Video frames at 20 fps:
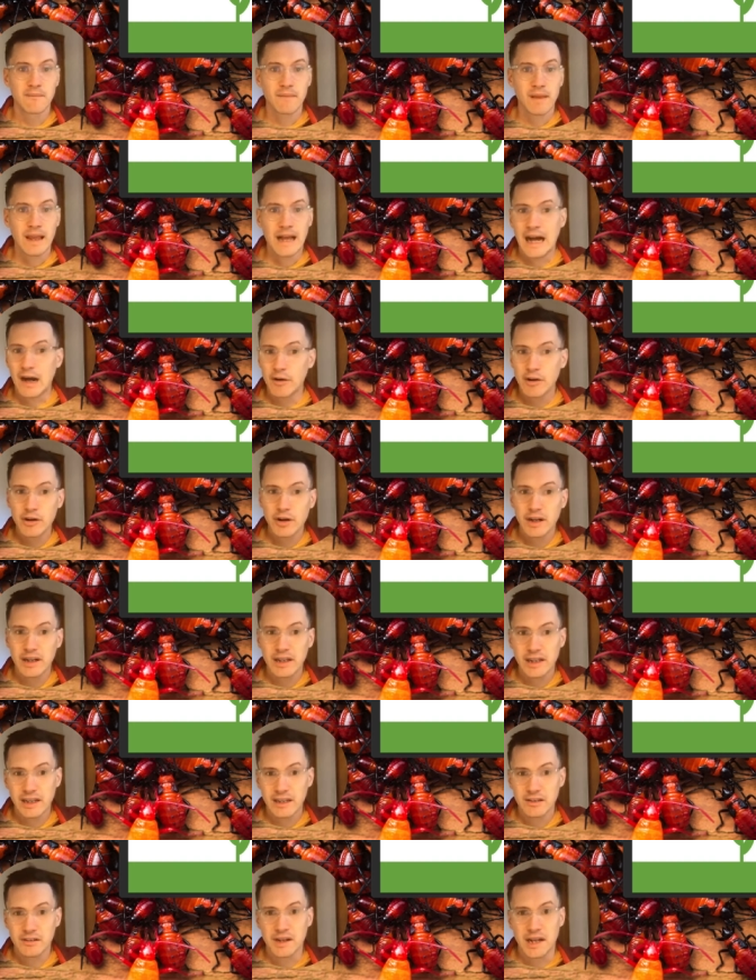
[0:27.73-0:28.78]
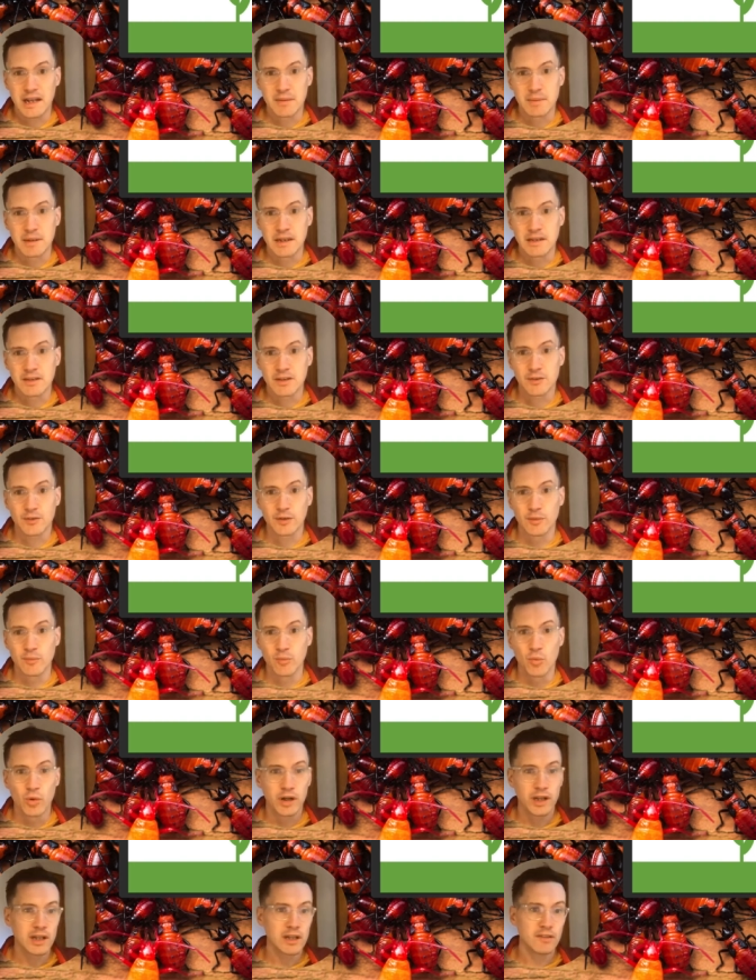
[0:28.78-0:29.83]
How are you going to get your gametes from
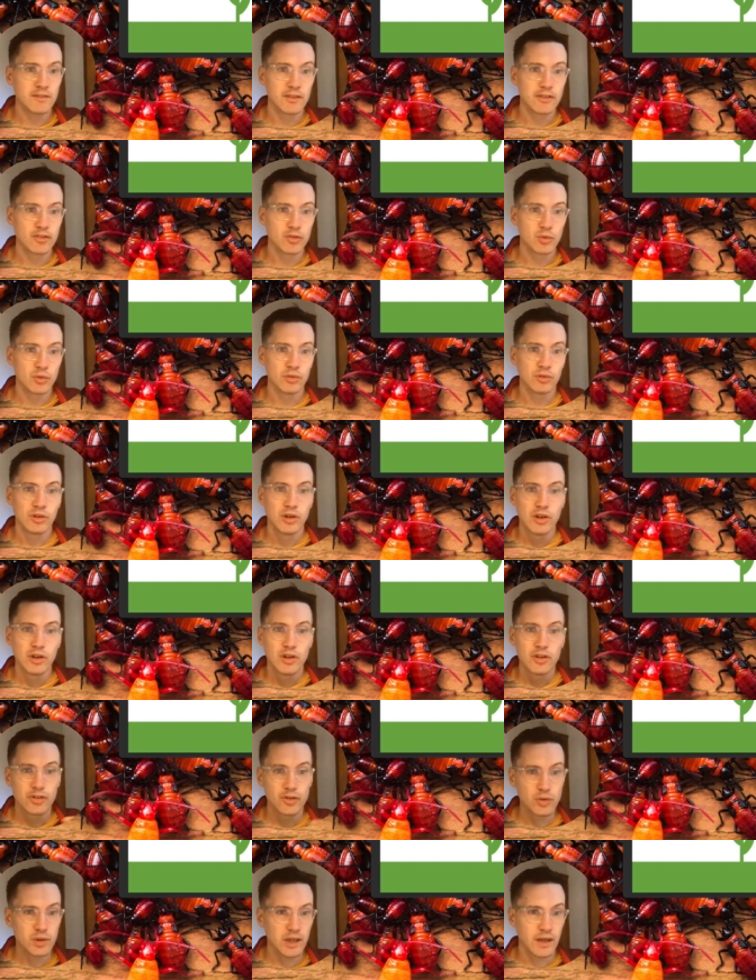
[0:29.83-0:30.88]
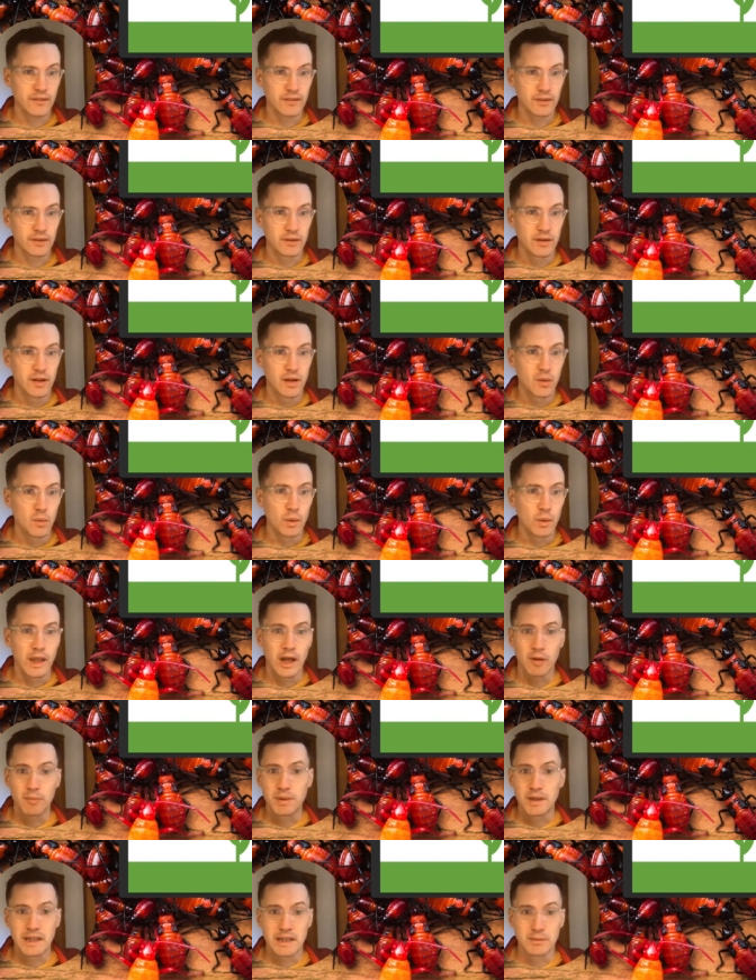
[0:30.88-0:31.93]
one individual to another without
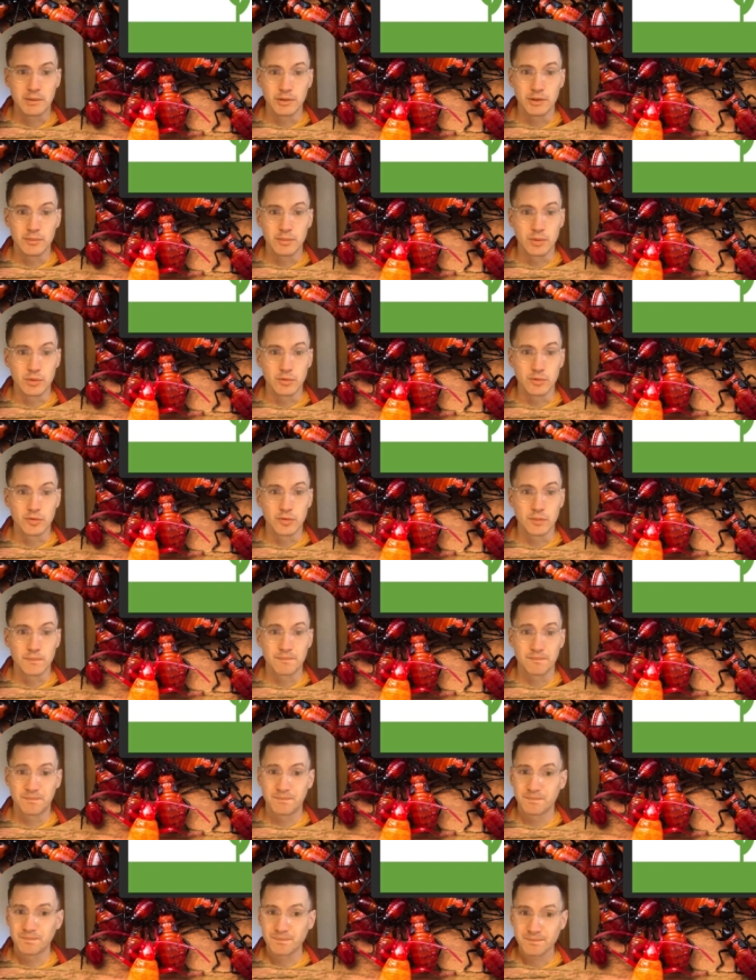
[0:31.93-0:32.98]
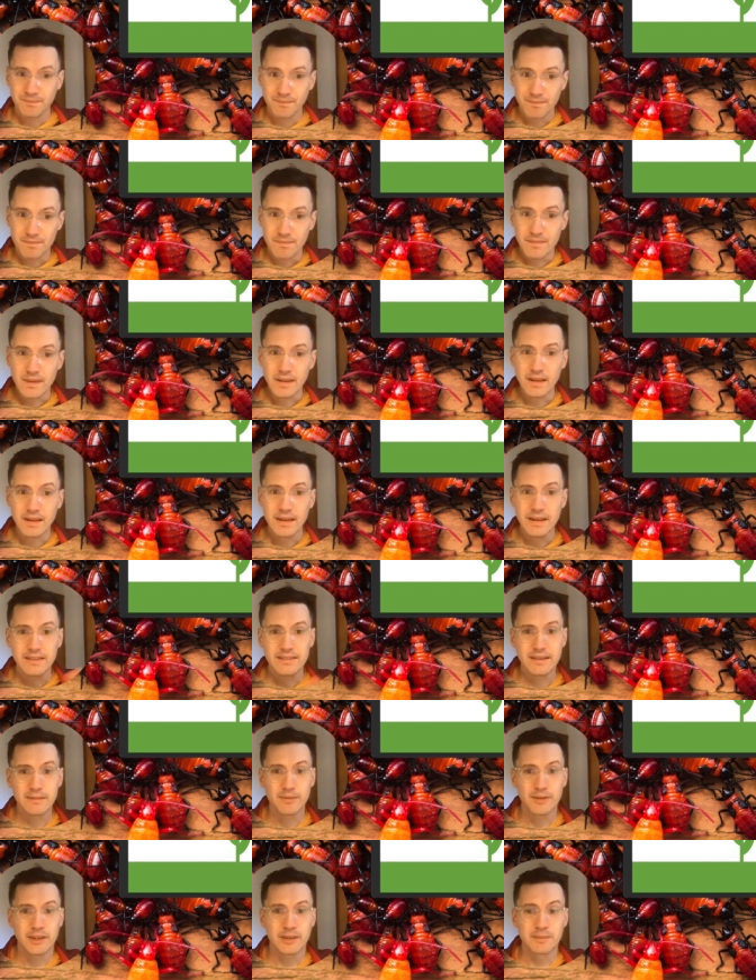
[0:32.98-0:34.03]
being able to move. It
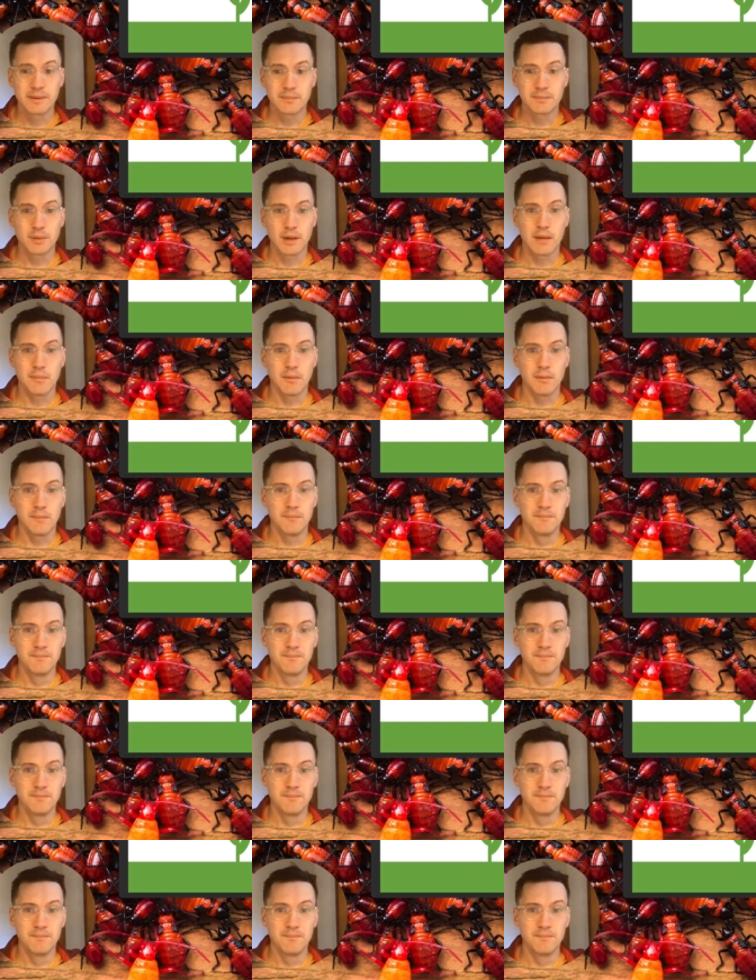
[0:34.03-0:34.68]
seems like a big problem.